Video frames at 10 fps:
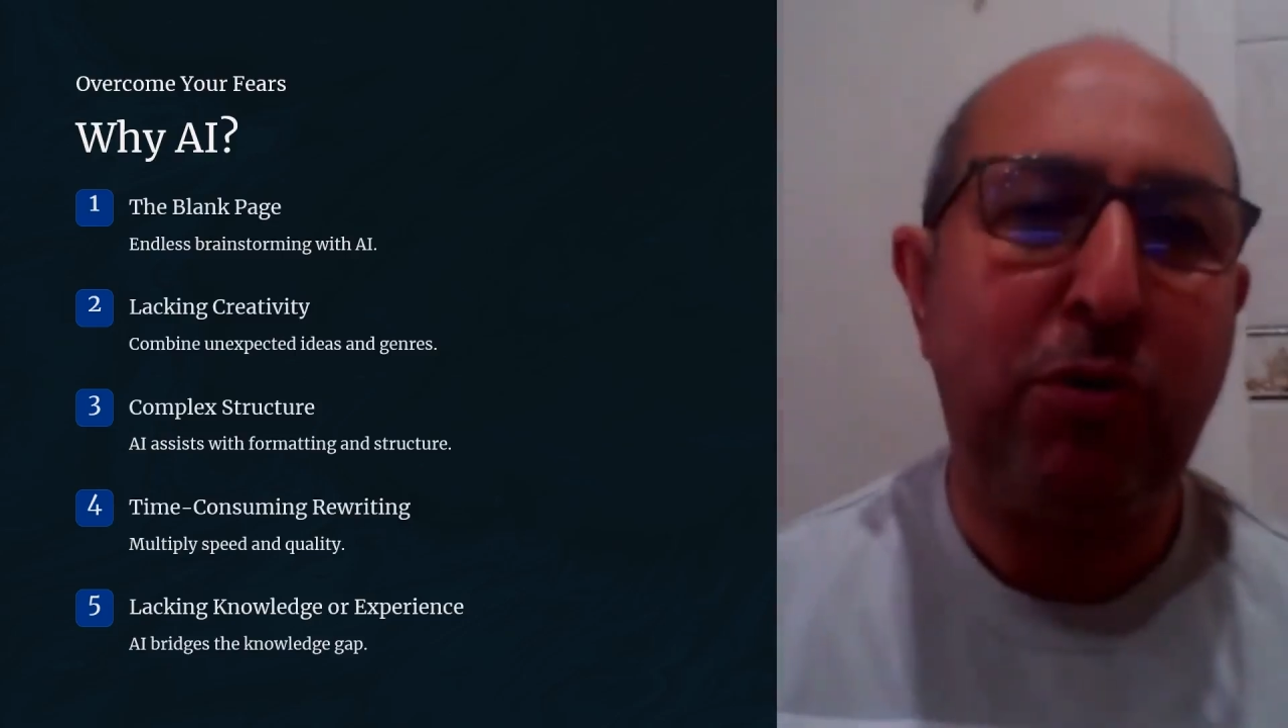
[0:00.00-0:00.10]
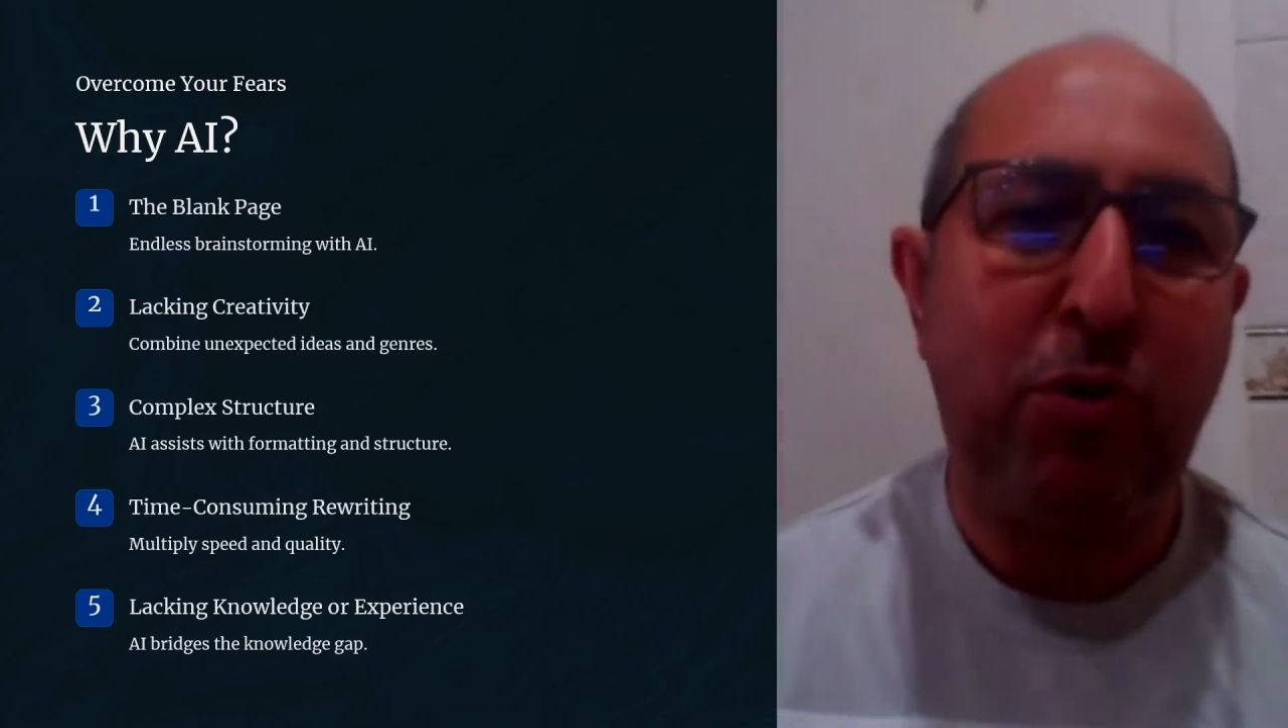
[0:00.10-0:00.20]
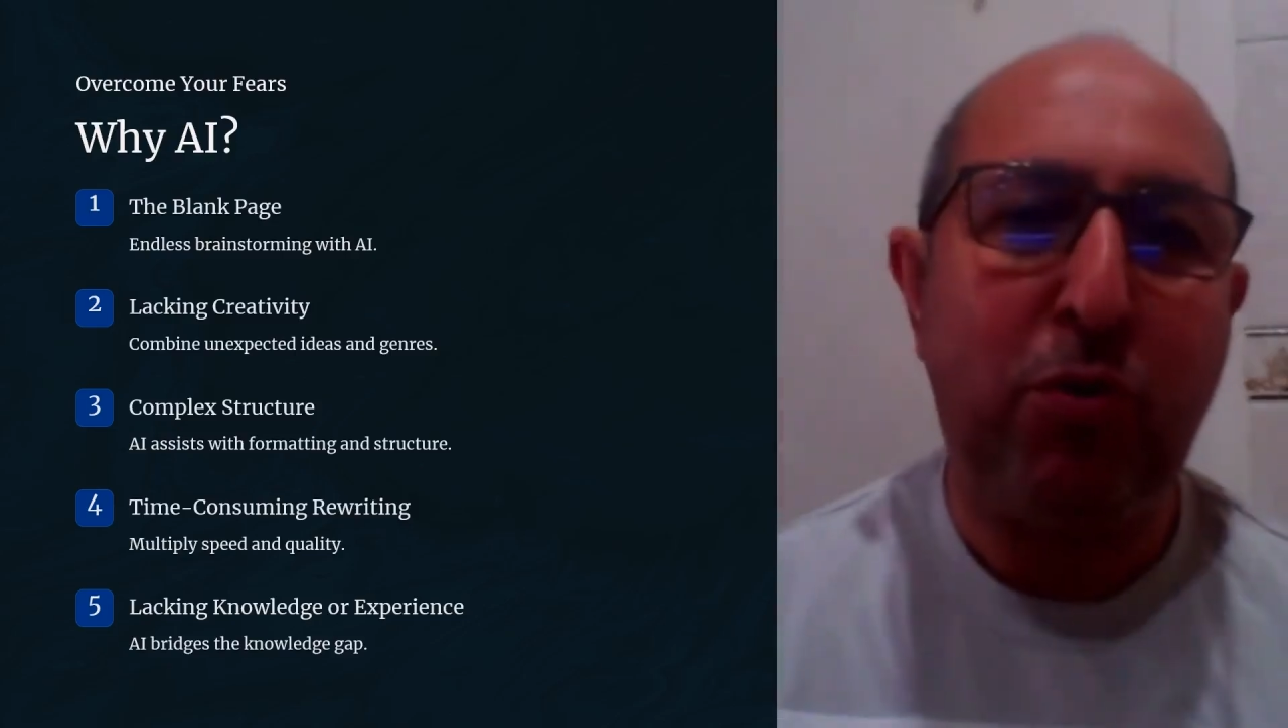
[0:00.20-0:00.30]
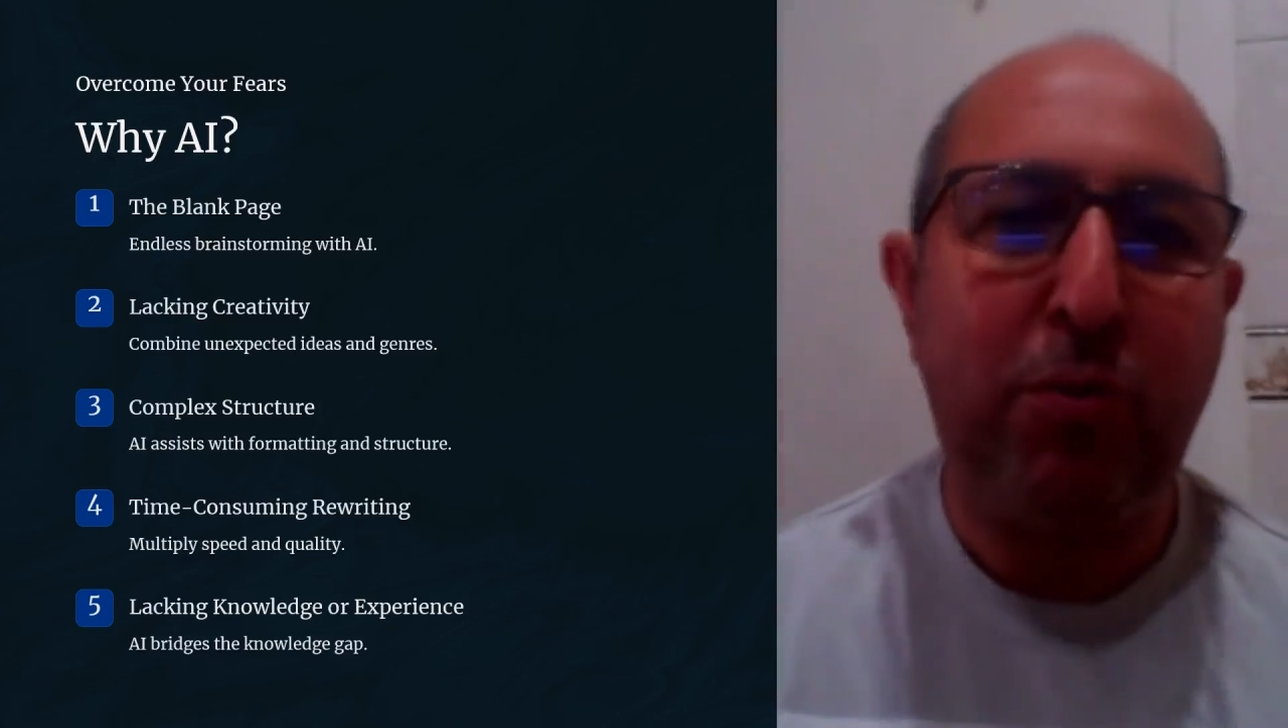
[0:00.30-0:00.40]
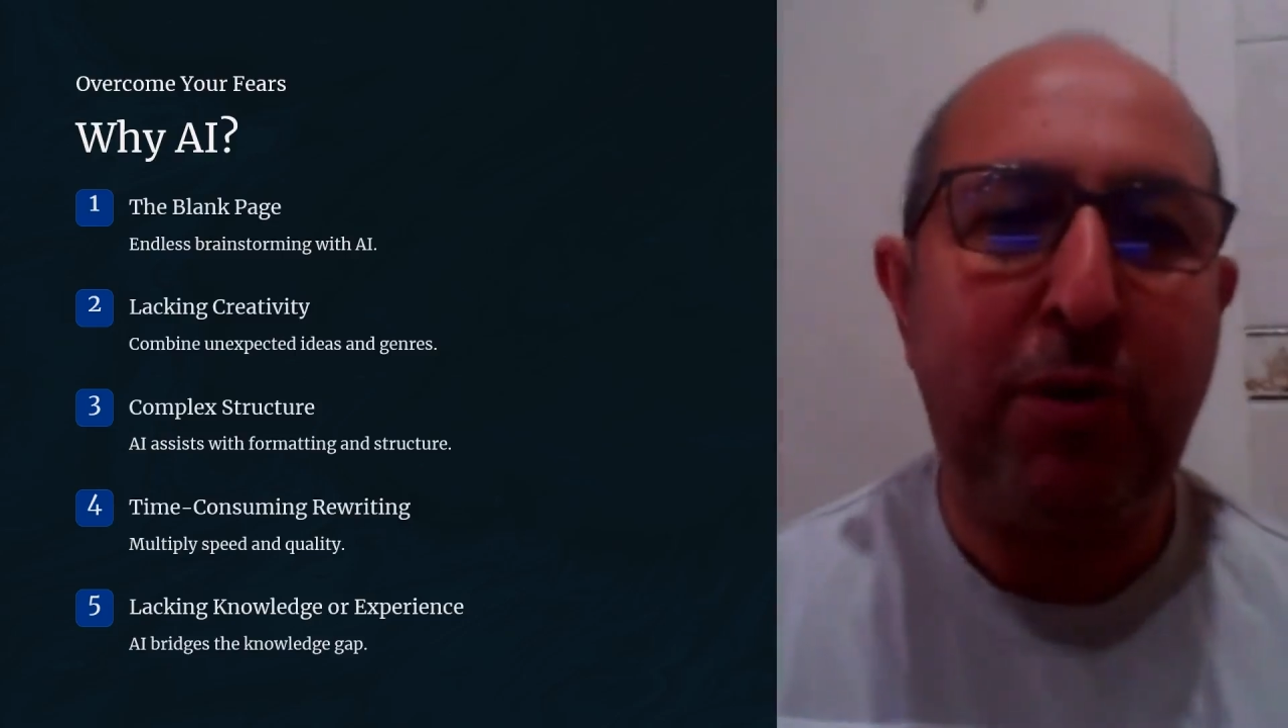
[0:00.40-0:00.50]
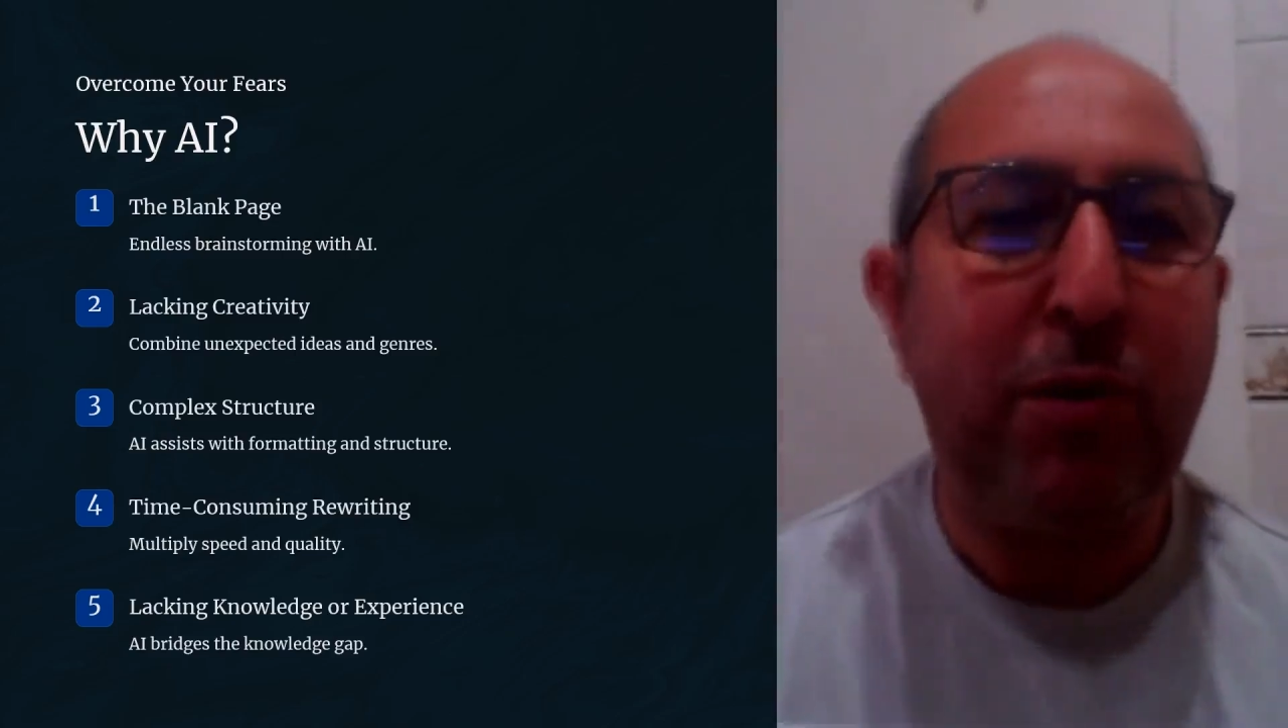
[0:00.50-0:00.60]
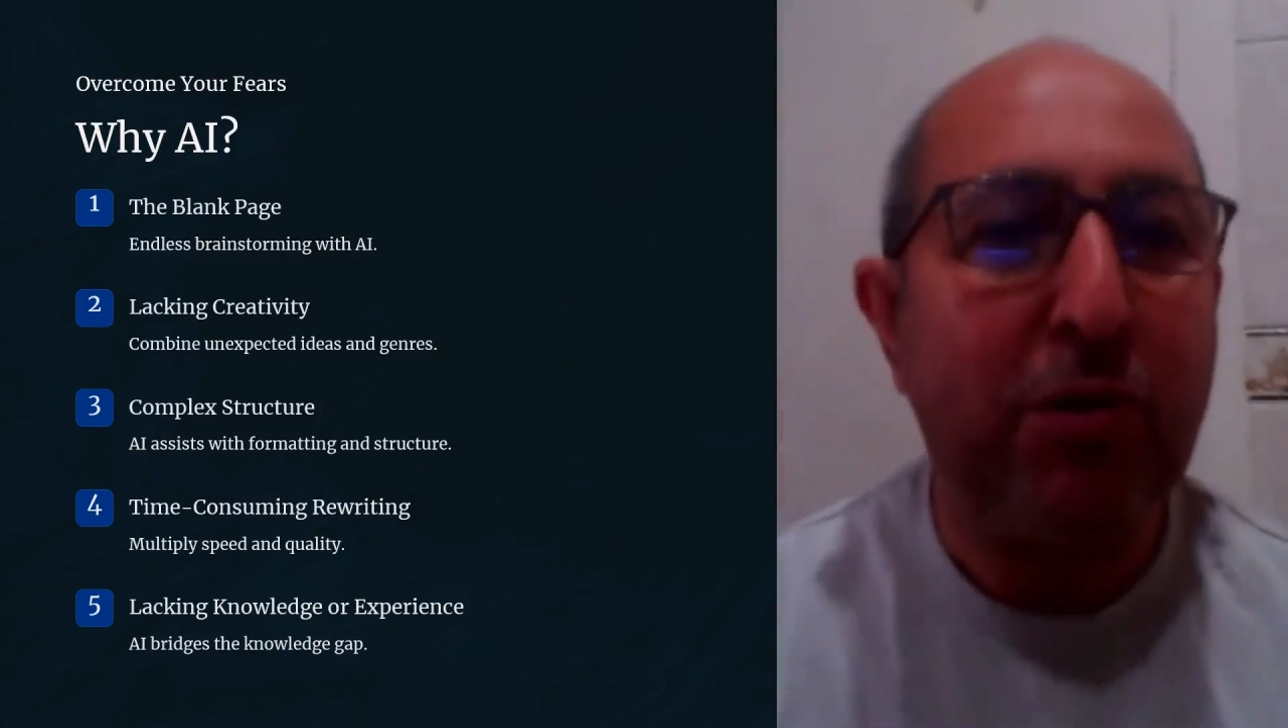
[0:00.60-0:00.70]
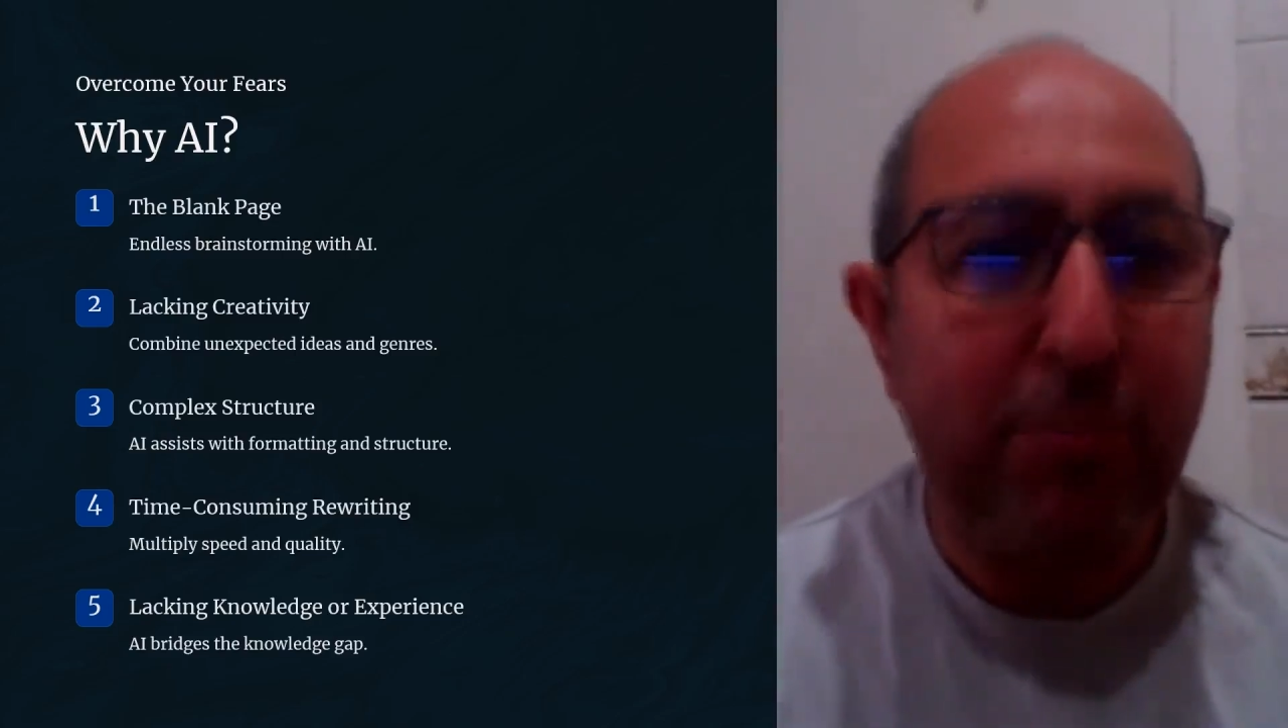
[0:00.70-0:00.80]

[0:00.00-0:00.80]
know about a